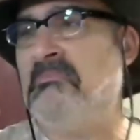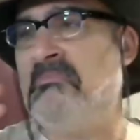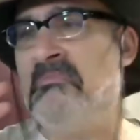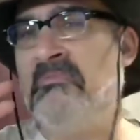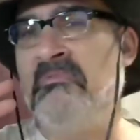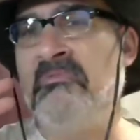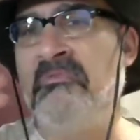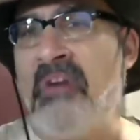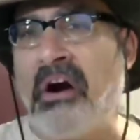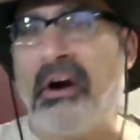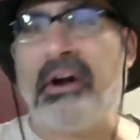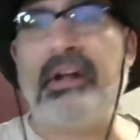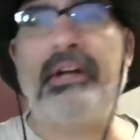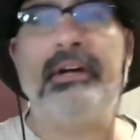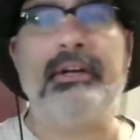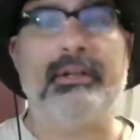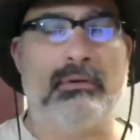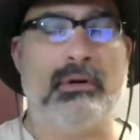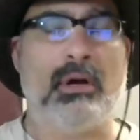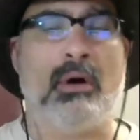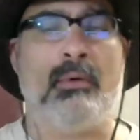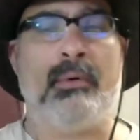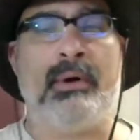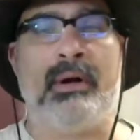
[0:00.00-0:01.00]
Very little
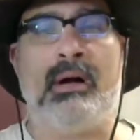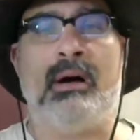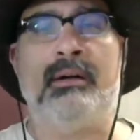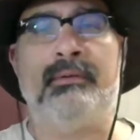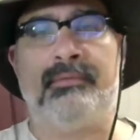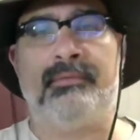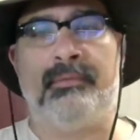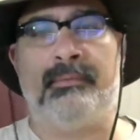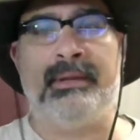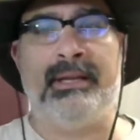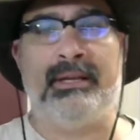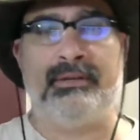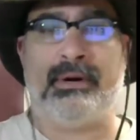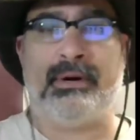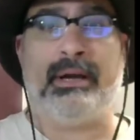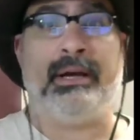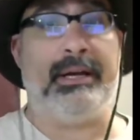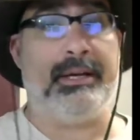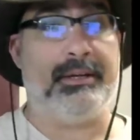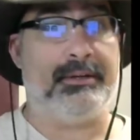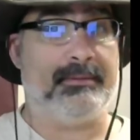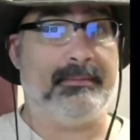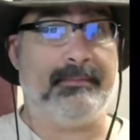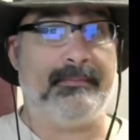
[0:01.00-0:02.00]
going on from the Israelis,
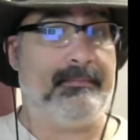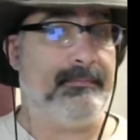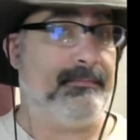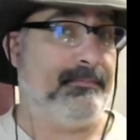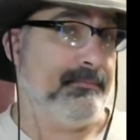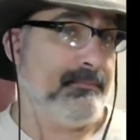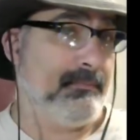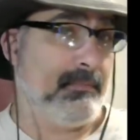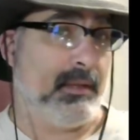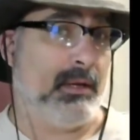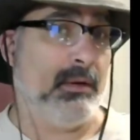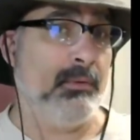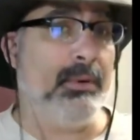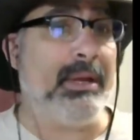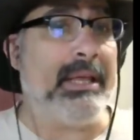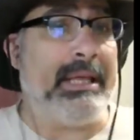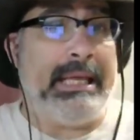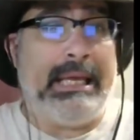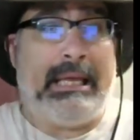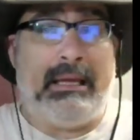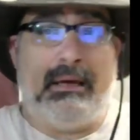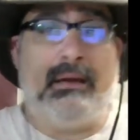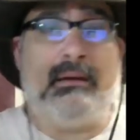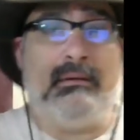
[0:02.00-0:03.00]
really.
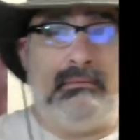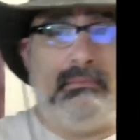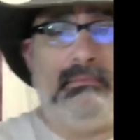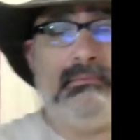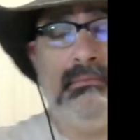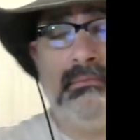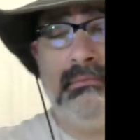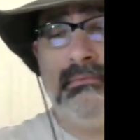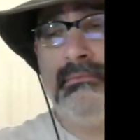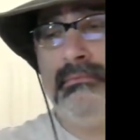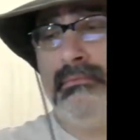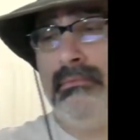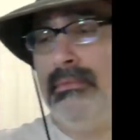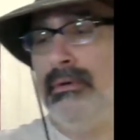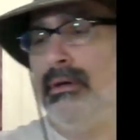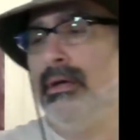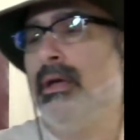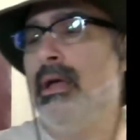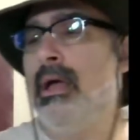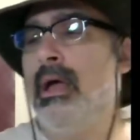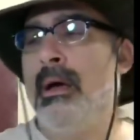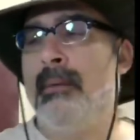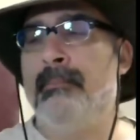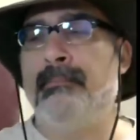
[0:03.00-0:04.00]

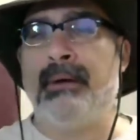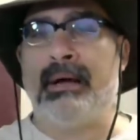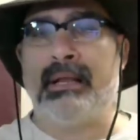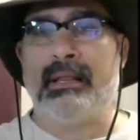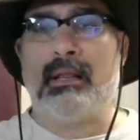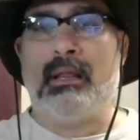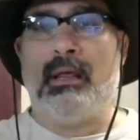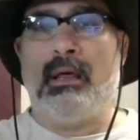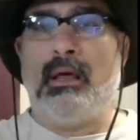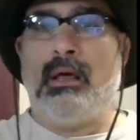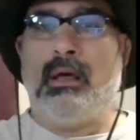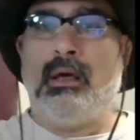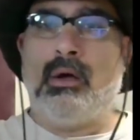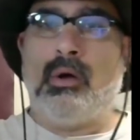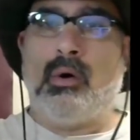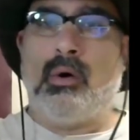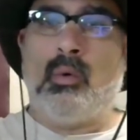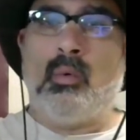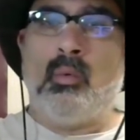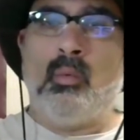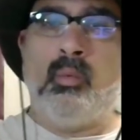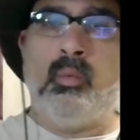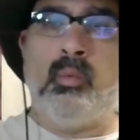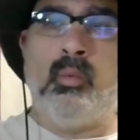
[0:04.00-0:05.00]
But
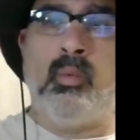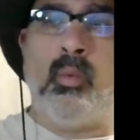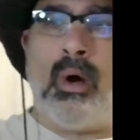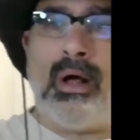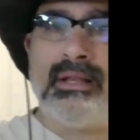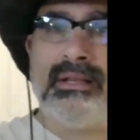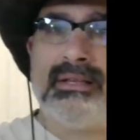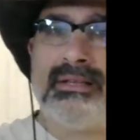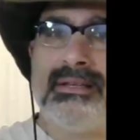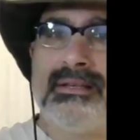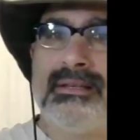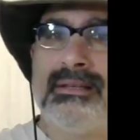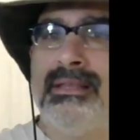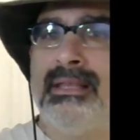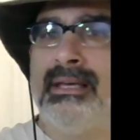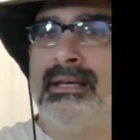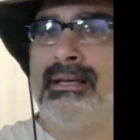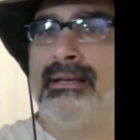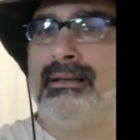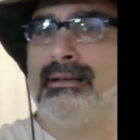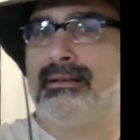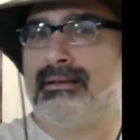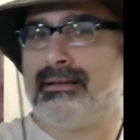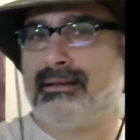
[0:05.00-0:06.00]
once the
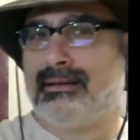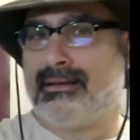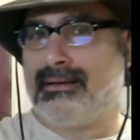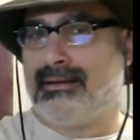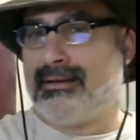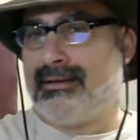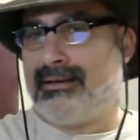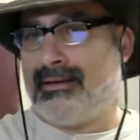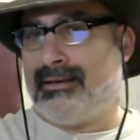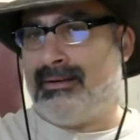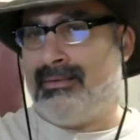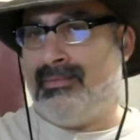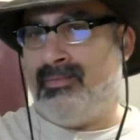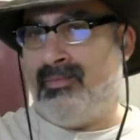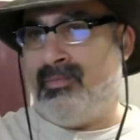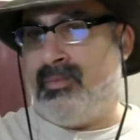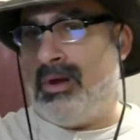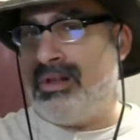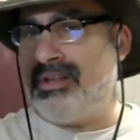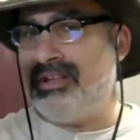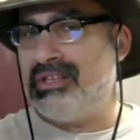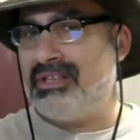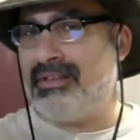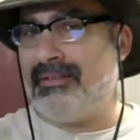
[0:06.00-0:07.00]

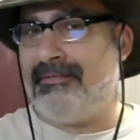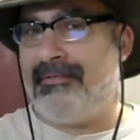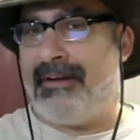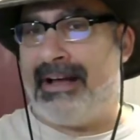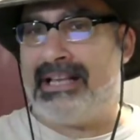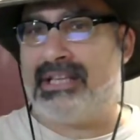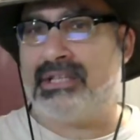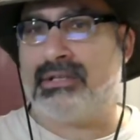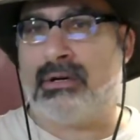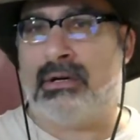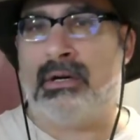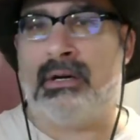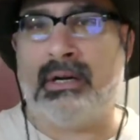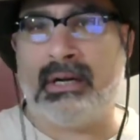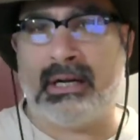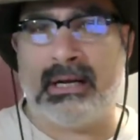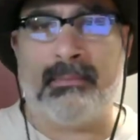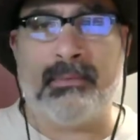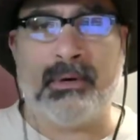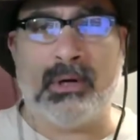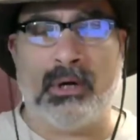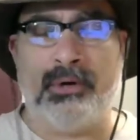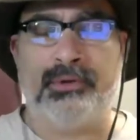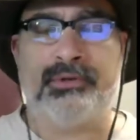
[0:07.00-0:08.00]
once the fight started to come
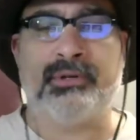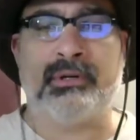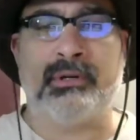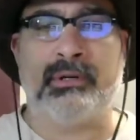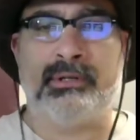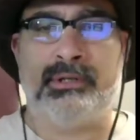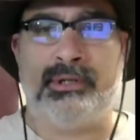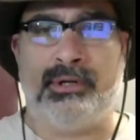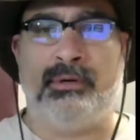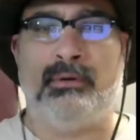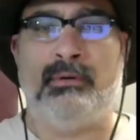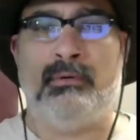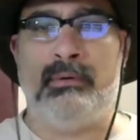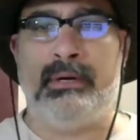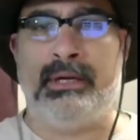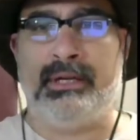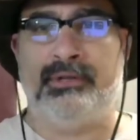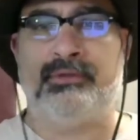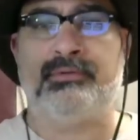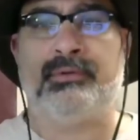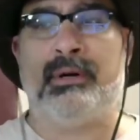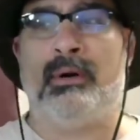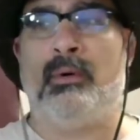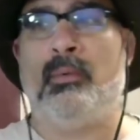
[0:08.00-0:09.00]
closer to
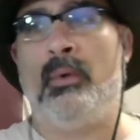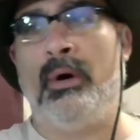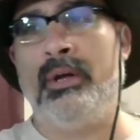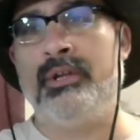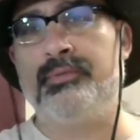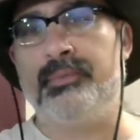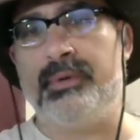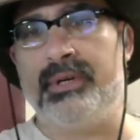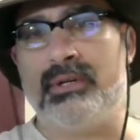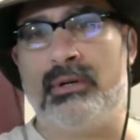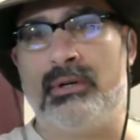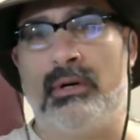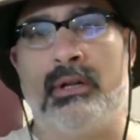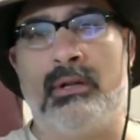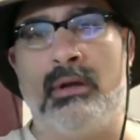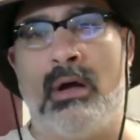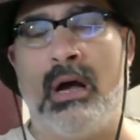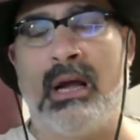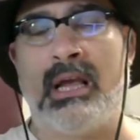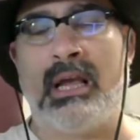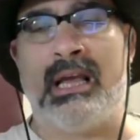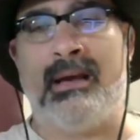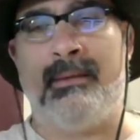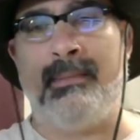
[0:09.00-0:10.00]
Israel, once we started
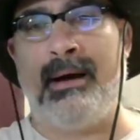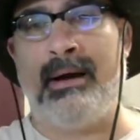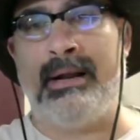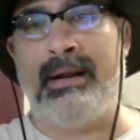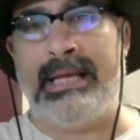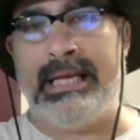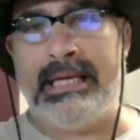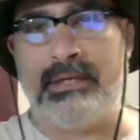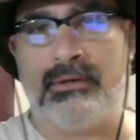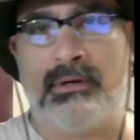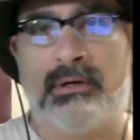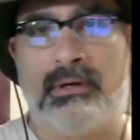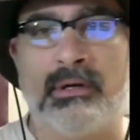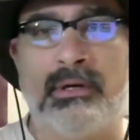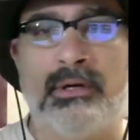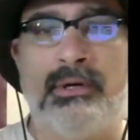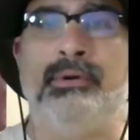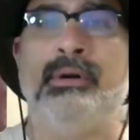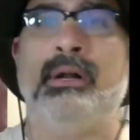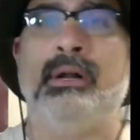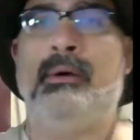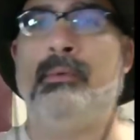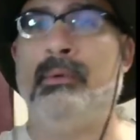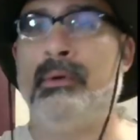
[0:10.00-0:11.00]
talking about Eastern
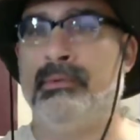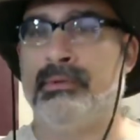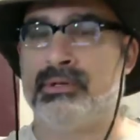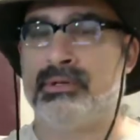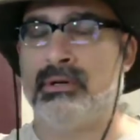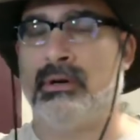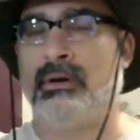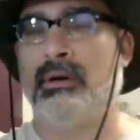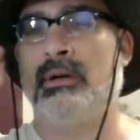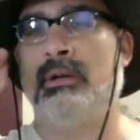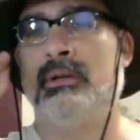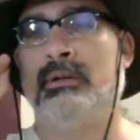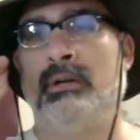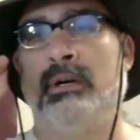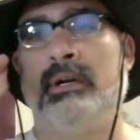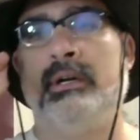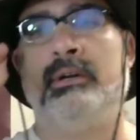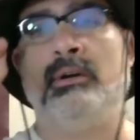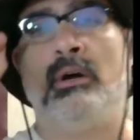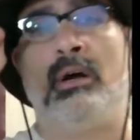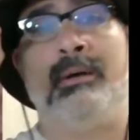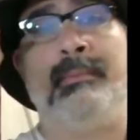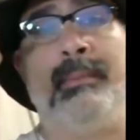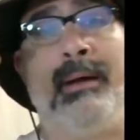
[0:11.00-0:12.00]
Ghouta, we were starting
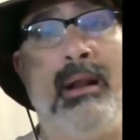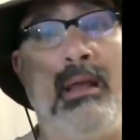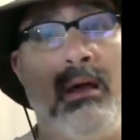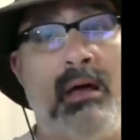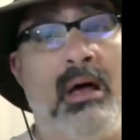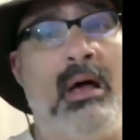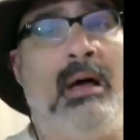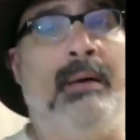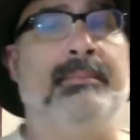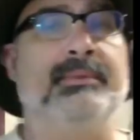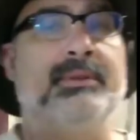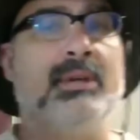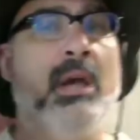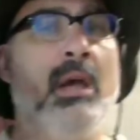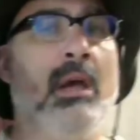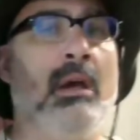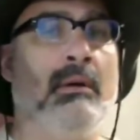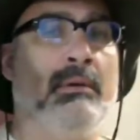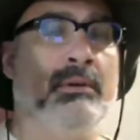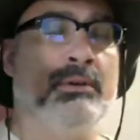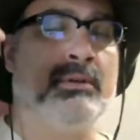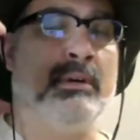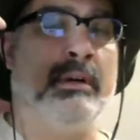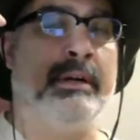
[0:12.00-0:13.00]
talking about Homs,
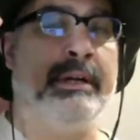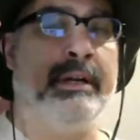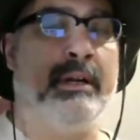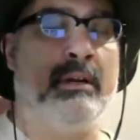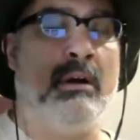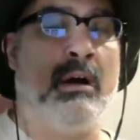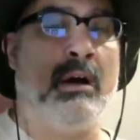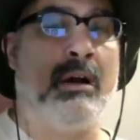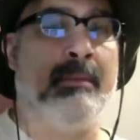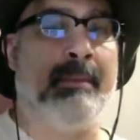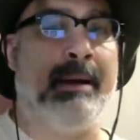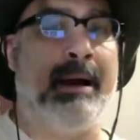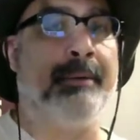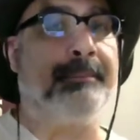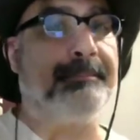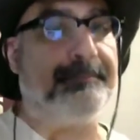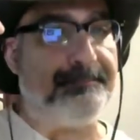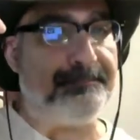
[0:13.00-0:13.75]
starting to talk about